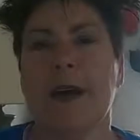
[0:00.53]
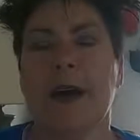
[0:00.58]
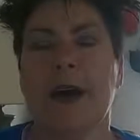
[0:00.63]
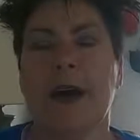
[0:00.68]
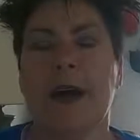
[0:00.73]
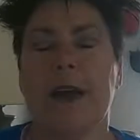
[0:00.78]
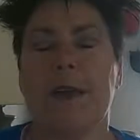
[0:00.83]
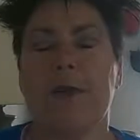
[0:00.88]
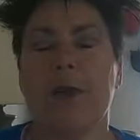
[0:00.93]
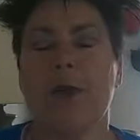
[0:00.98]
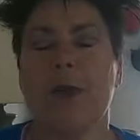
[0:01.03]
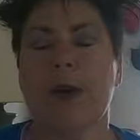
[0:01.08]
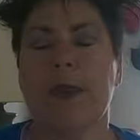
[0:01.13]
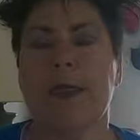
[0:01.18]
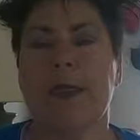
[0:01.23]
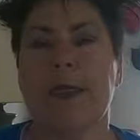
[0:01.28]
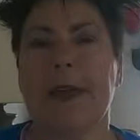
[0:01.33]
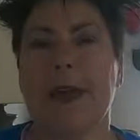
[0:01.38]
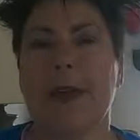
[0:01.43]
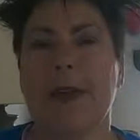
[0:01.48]
Hi everyone,
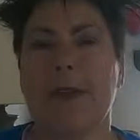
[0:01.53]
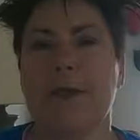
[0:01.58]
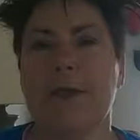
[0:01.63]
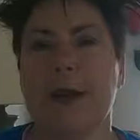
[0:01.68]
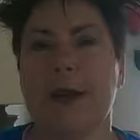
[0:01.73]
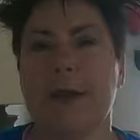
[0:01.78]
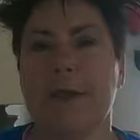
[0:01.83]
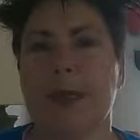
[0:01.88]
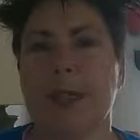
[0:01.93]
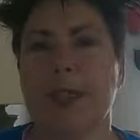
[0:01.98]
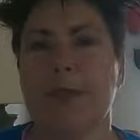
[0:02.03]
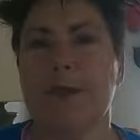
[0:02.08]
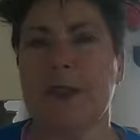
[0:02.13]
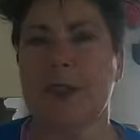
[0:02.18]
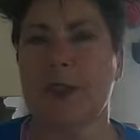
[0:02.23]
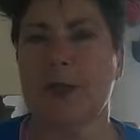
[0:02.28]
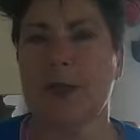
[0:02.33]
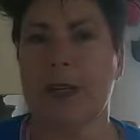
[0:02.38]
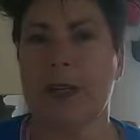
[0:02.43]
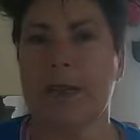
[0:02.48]
thank you very much for
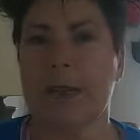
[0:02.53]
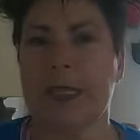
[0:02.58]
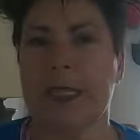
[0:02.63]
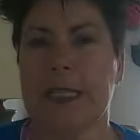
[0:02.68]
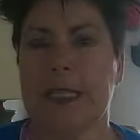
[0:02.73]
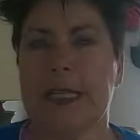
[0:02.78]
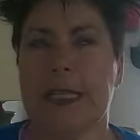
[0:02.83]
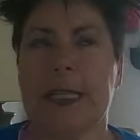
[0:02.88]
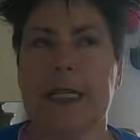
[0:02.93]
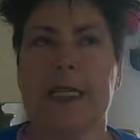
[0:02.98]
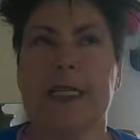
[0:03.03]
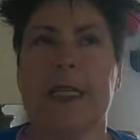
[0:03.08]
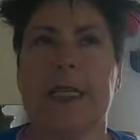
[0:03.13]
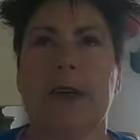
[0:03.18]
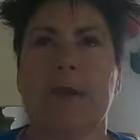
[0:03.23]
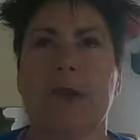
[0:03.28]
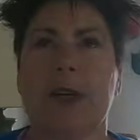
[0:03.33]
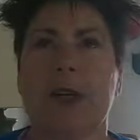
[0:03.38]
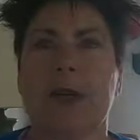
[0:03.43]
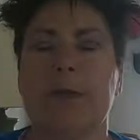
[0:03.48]
joining me today. Today
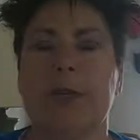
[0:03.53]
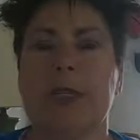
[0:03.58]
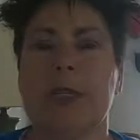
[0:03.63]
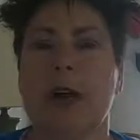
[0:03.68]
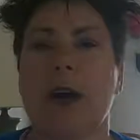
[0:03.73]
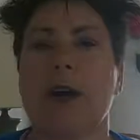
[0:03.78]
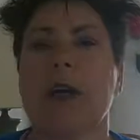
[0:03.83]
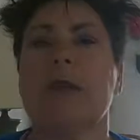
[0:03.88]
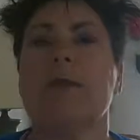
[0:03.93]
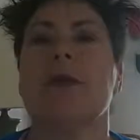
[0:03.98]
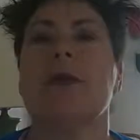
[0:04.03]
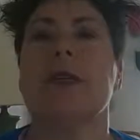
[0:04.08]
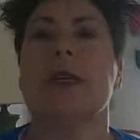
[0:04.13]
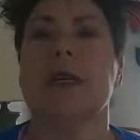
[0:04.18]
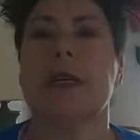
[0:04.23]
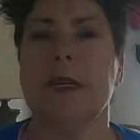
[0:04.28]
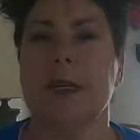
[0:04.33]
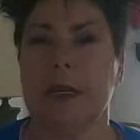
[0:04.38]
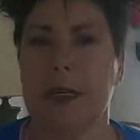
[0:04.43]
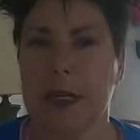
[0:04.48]
we're going to be talking about
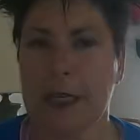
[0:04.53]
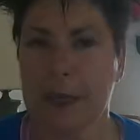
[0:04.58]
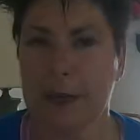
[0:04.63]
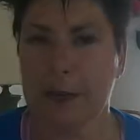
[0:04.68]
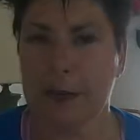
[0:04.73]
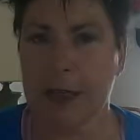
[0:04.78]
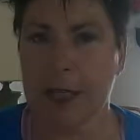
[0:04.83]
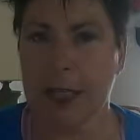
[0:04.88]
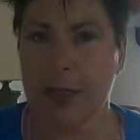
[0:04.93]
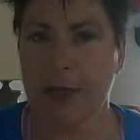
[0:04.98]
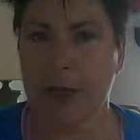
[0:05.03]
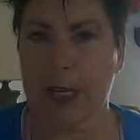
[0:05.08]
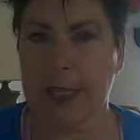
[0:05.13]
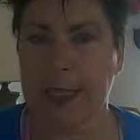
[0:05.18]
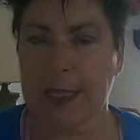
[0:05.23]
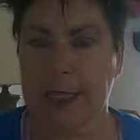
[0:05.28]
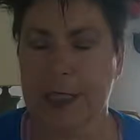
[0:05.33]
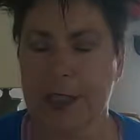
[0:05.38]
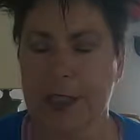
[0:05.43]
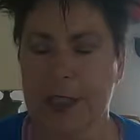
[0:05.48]
ear
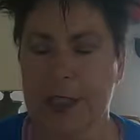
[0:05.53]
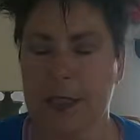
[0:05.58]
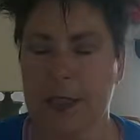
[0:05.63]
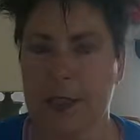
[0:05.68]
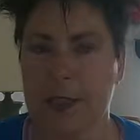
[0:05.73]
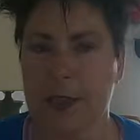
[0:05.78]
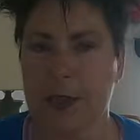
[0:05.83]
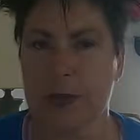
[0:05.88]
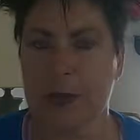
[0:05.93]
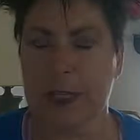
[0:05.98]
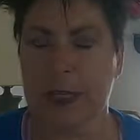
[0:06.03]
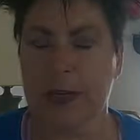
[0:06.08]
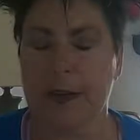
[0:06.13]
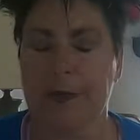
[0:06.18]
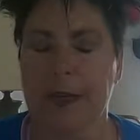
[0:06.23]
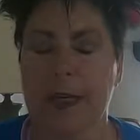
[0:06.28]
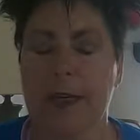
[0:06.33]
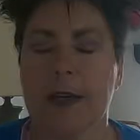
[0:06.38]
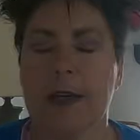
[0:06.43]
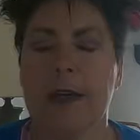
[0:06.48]
equalization in scuba
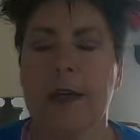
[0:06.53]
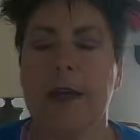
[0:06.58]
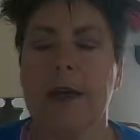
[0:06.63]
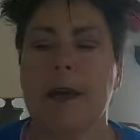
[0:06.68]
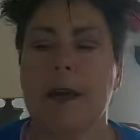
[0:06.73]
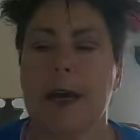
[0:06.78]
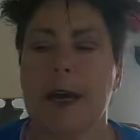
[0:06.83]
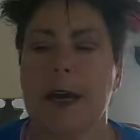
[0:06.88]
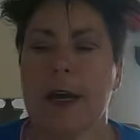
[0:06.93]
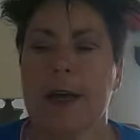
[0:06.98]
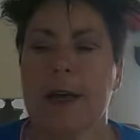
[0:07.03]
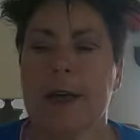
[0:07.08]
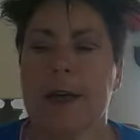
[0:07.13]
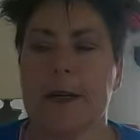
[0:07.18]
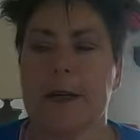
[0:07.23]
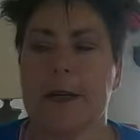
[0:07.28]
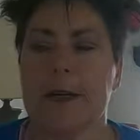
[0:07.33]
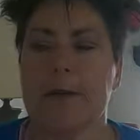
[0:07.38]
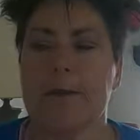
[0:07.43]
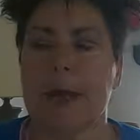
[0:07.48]
diving.
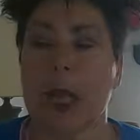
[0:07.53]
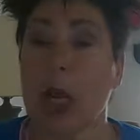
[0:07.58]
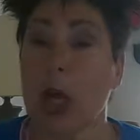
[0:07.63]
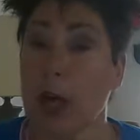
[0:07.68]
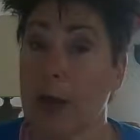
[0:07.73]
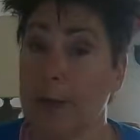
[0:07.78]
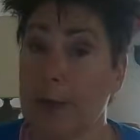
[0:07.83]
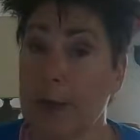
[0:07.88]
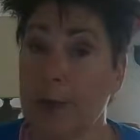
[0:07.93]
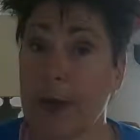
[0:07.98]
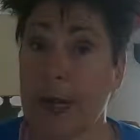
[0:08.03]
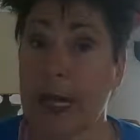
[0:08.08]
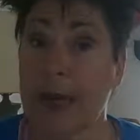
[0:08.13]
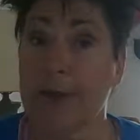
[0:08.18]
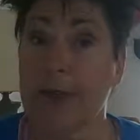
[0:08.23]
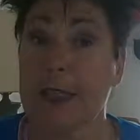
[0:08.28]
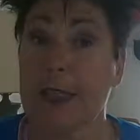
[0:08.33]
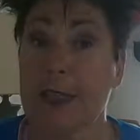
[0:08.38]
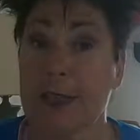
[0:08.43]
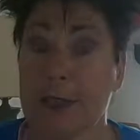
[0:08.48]
A lot of people
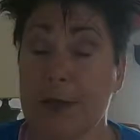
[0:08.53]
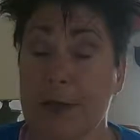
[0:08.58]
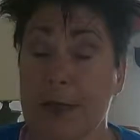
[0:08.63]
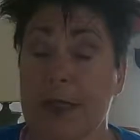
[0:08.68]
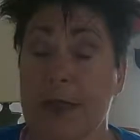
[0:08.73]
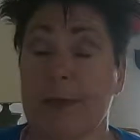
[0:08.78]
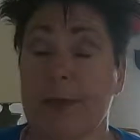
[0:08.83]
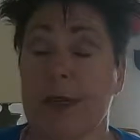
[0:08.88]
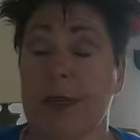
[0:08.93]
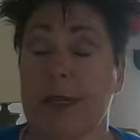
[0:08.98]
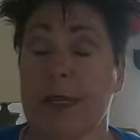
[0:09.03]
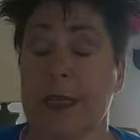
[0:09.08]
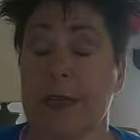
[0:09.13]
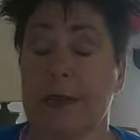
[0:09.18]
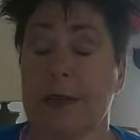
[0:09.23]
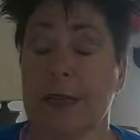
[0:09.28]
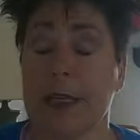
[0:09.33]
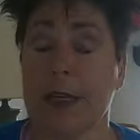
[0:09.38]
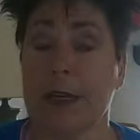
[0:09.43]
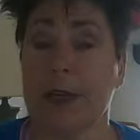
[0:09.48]
have concerns about
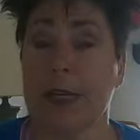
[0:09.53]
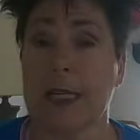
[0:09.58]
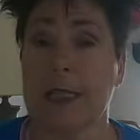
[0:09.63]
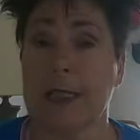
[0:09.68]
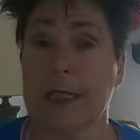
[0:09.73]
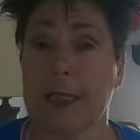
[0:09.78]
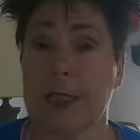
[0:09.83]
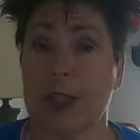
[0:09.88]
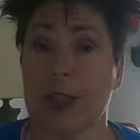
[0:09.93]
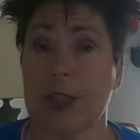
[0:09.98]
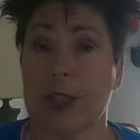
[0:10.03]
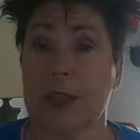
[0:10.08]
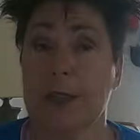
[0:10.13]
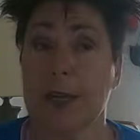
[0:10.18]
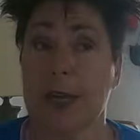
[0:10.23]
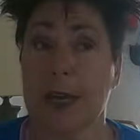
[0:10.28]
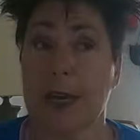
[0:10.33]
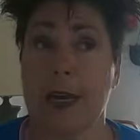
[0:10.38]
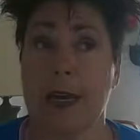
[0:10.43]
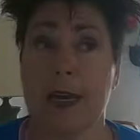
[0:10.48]
ear equalization,
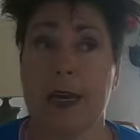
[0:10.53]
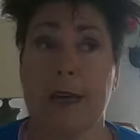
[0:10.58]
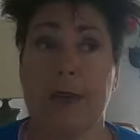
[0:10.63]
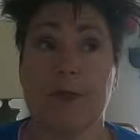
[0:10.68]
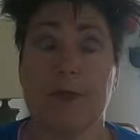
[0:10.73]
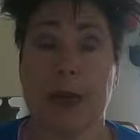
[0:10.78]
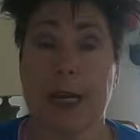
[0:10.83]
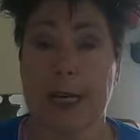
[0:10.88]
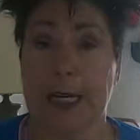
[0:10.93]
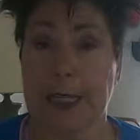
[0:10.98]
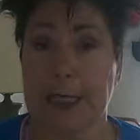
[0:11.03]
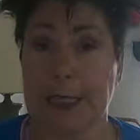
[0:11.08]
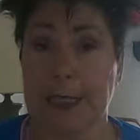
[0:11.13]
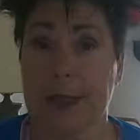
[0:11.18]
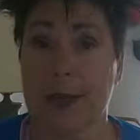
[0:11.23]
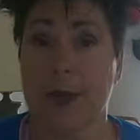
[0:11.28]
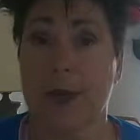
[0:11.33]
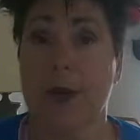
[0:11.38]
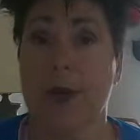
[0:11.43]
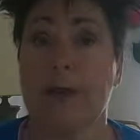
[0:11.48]
and rightly
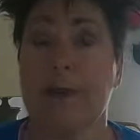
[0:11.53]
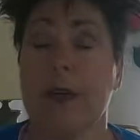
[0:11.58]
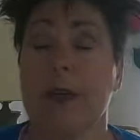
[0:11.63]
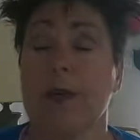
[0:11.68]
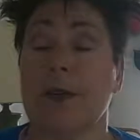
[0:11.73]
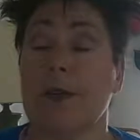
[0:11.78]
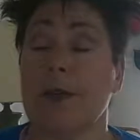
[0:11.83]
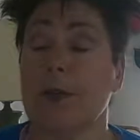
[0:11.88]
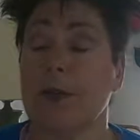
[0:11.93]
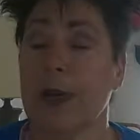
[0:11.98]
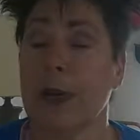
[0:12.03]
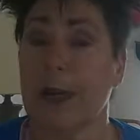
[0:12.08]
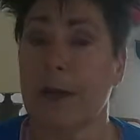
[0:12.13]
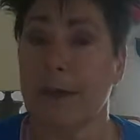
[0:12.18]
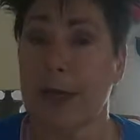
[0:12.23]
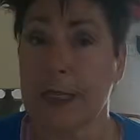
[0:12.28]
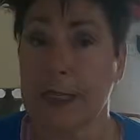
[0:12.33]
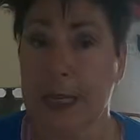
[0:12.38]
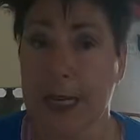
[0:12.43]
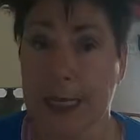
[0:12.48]
so. If you don't know any
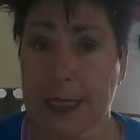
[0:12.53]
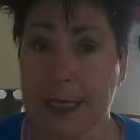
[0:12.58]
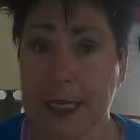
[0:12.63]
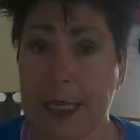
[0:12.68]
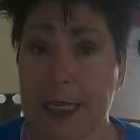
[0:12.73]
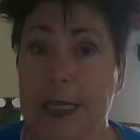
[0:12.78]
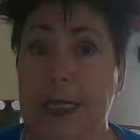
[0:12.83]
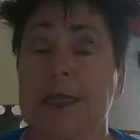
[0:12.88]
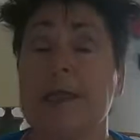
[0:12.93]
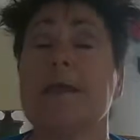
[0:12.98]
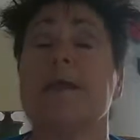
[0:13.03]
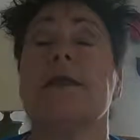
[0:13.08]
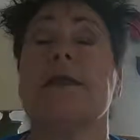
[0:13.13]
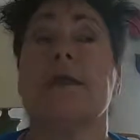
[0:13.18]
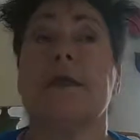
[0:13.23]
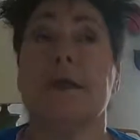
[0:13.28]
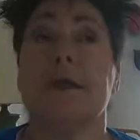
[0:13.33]
of the techniques,